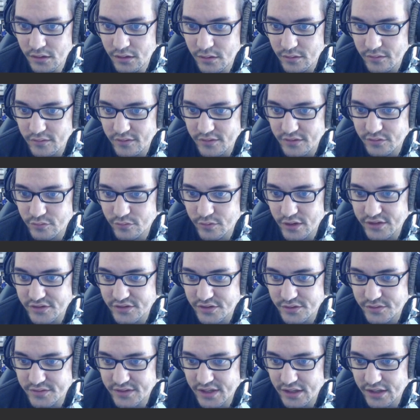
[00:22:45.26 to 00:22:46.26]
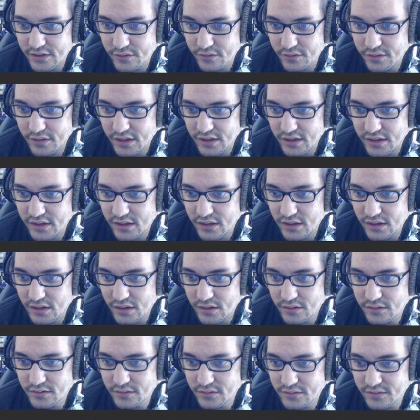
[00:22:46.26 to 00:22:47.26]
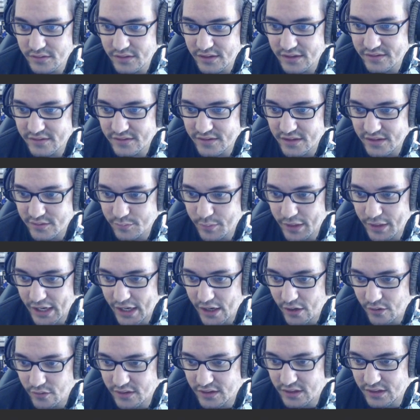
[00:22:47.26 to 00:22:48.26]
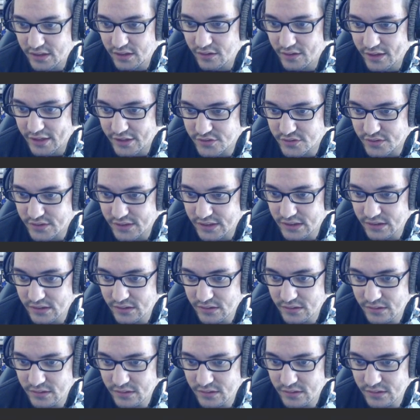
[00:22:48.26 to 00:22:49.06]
Here, this ratio scalar thing here. This does POW here, actually.